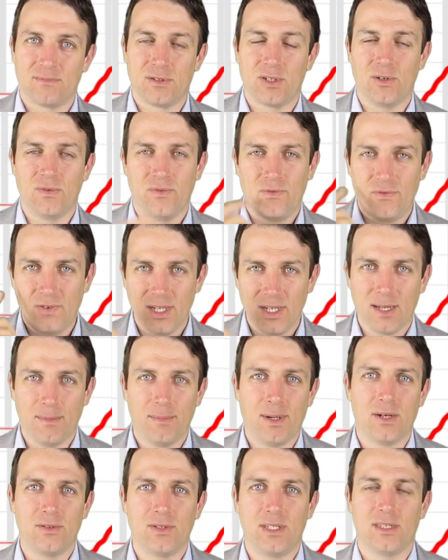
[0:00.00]
So think
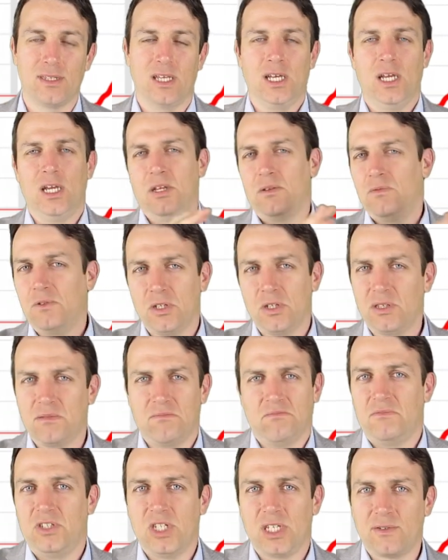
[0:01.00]
about it, not
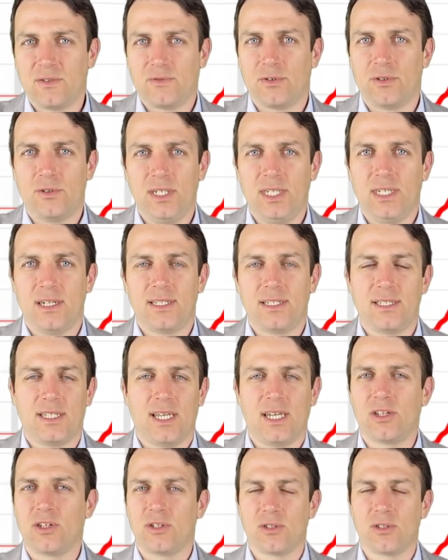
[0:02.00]
just for real estate,